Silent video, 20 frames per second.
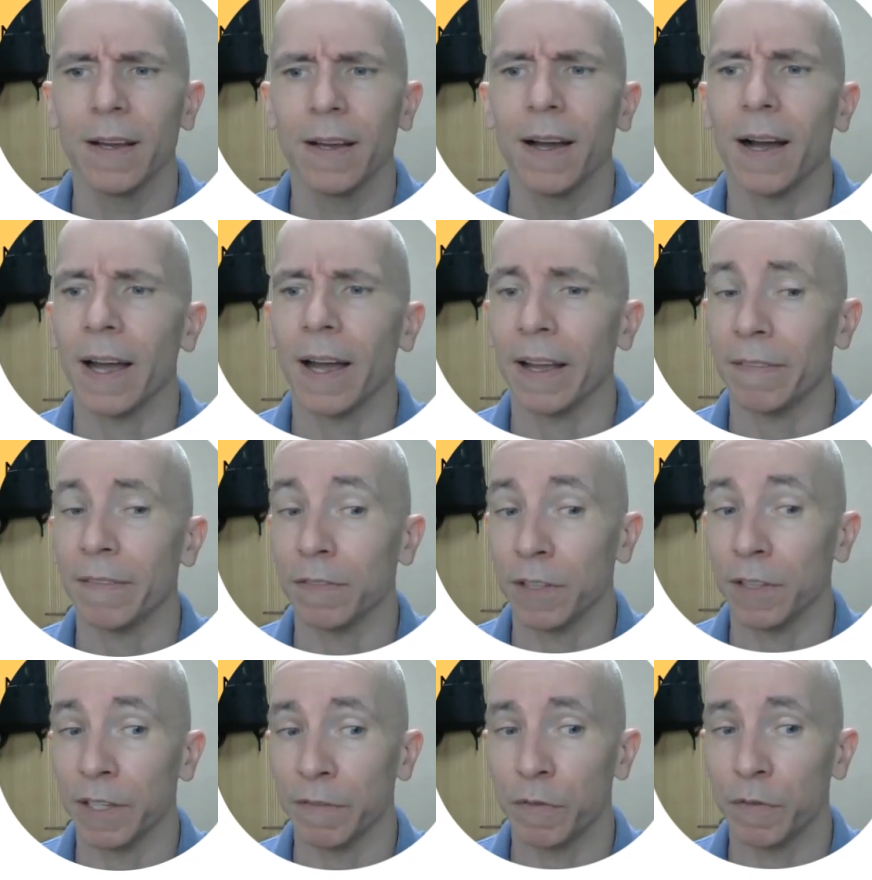I have
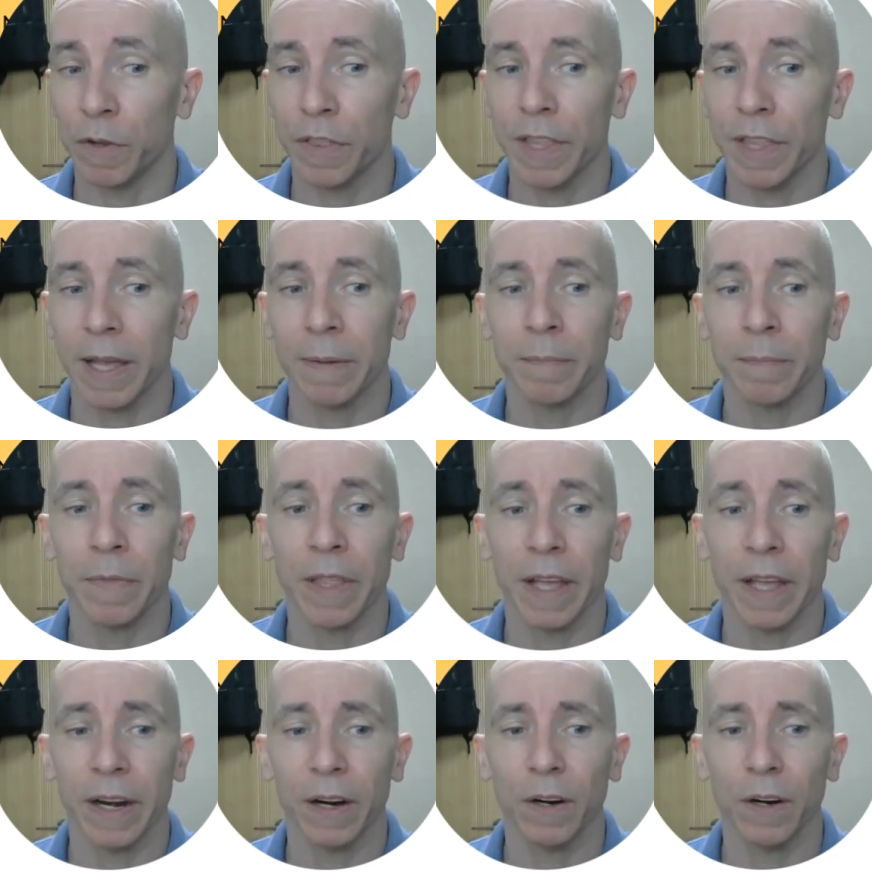lived with them
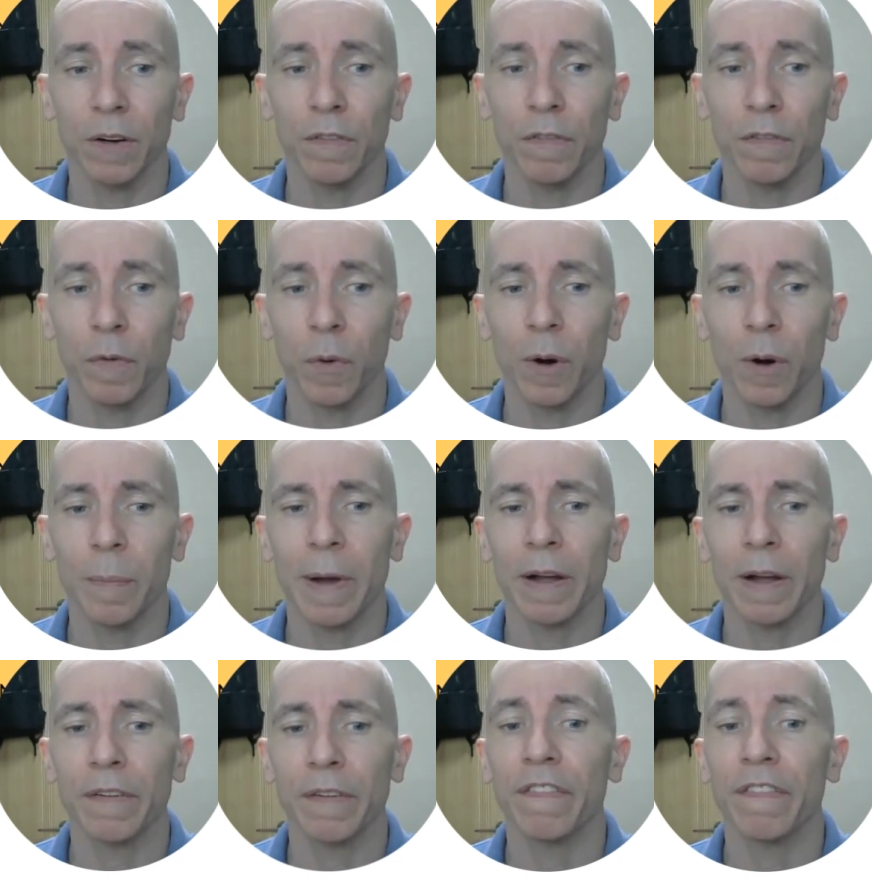there for
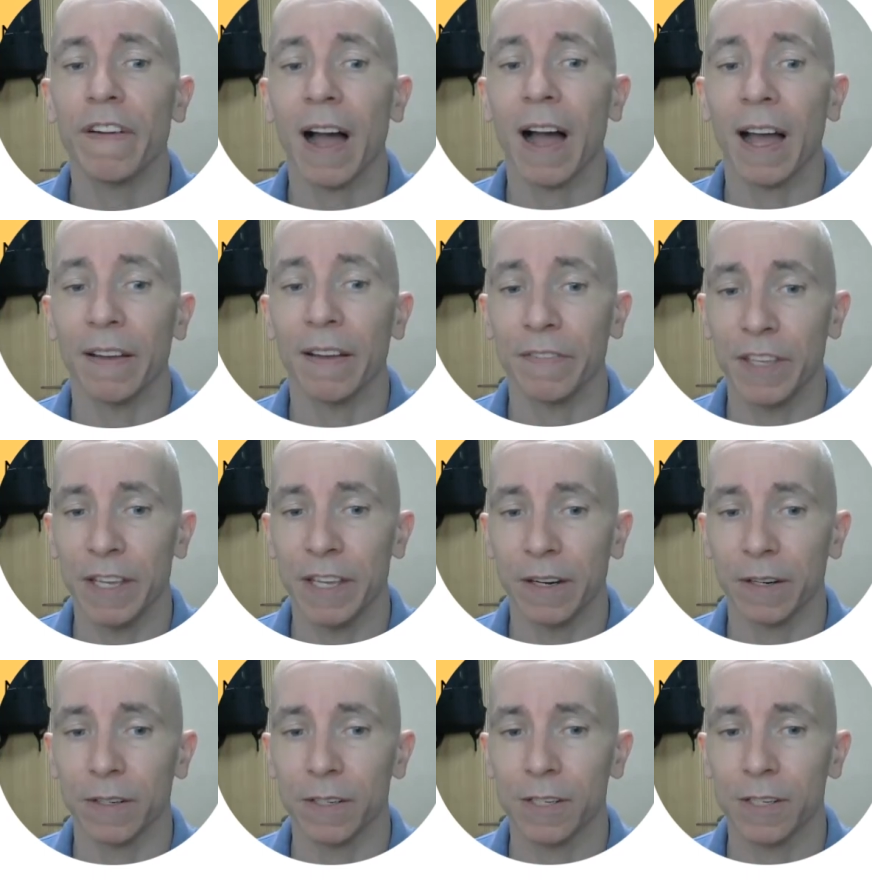about 5
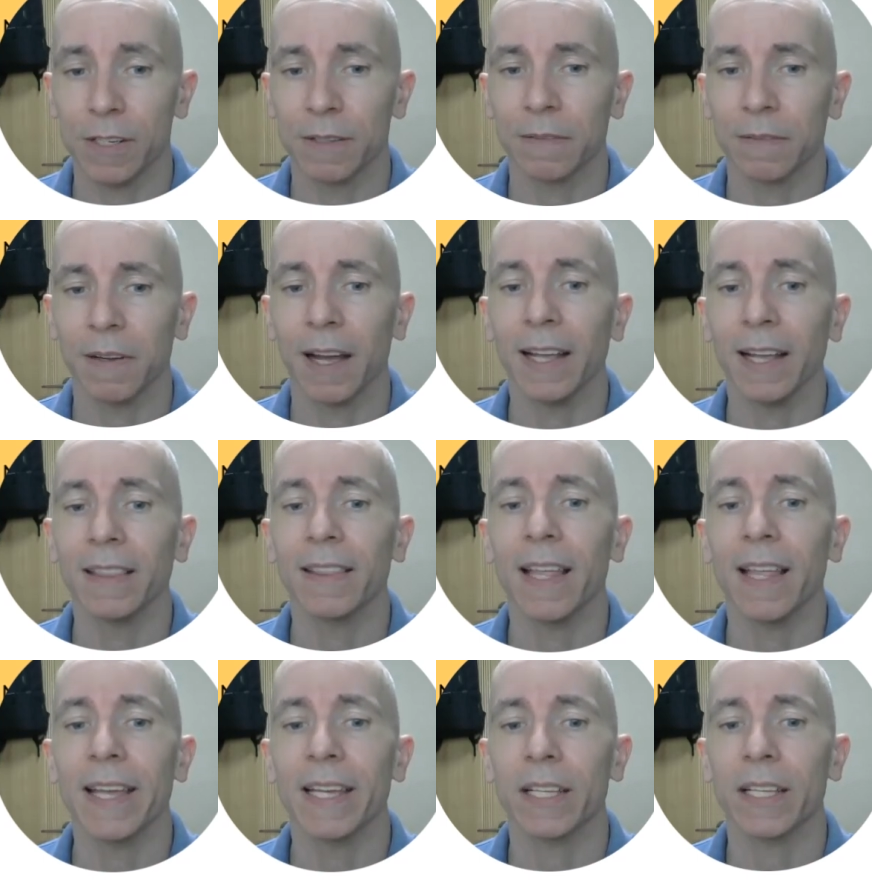years. I
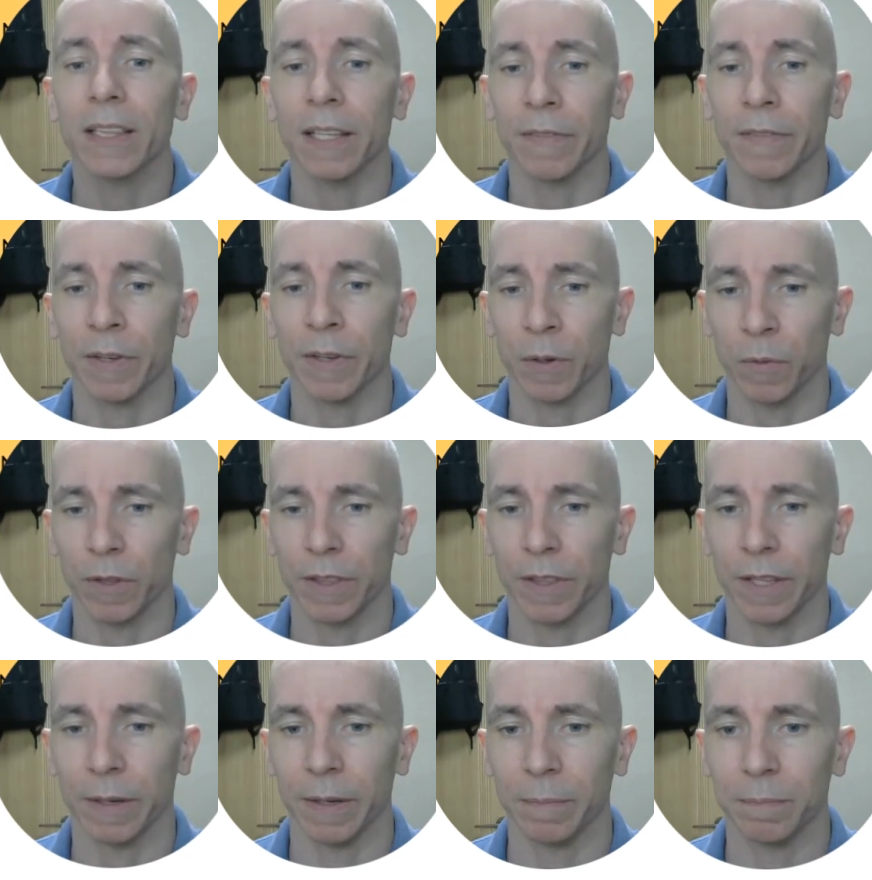like living with
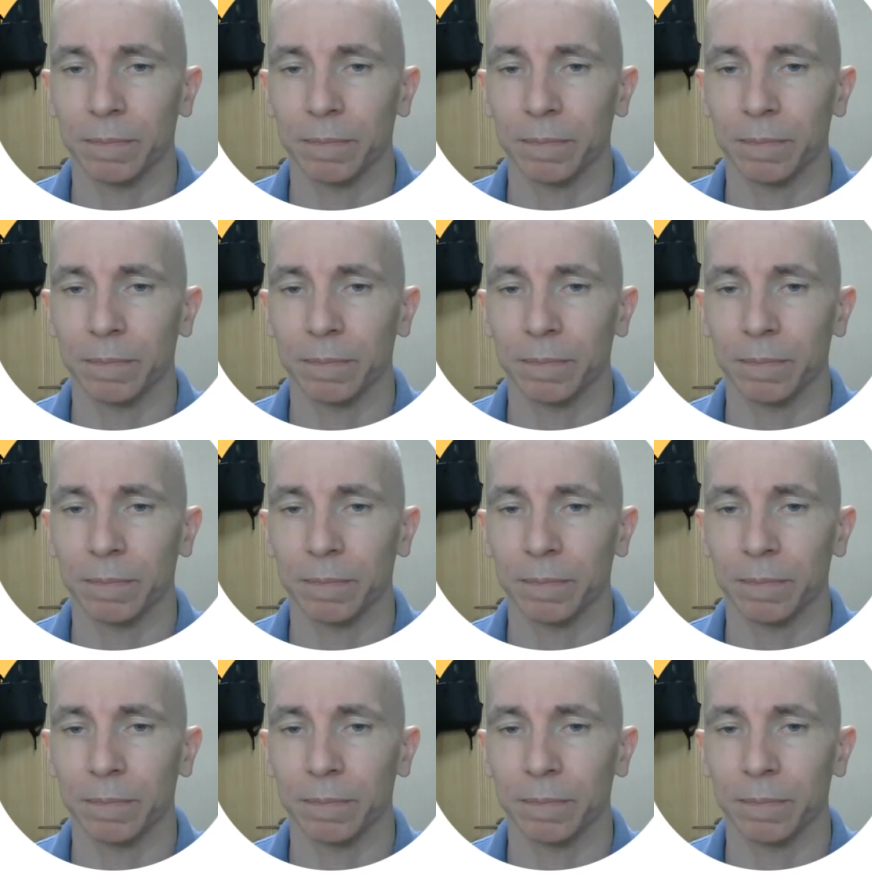them.